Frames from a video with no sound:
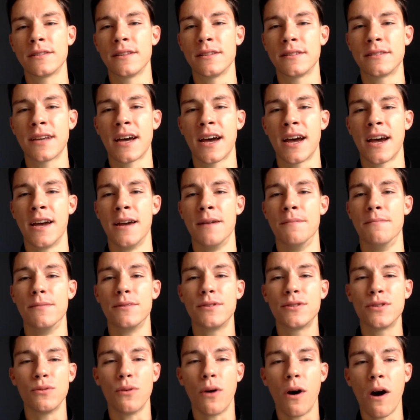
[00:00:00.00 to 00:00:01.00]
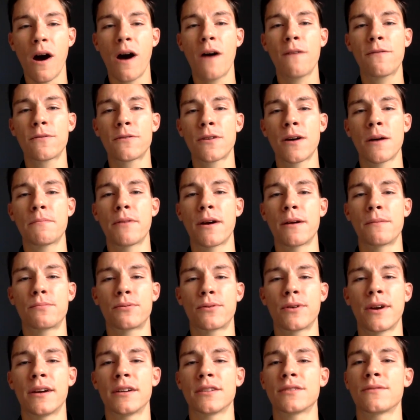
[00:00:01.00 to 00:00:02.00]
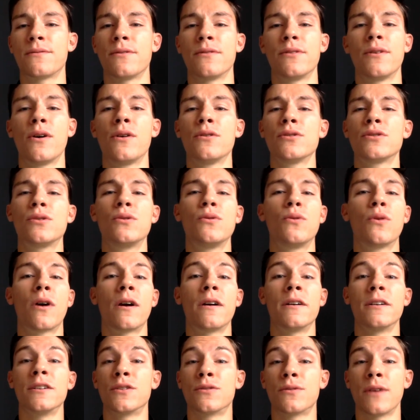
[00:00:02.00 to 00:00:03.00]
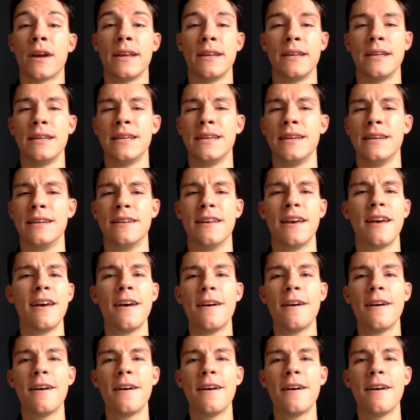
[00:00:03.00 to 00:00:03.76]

the time to offer up our prayers for those who are in great need,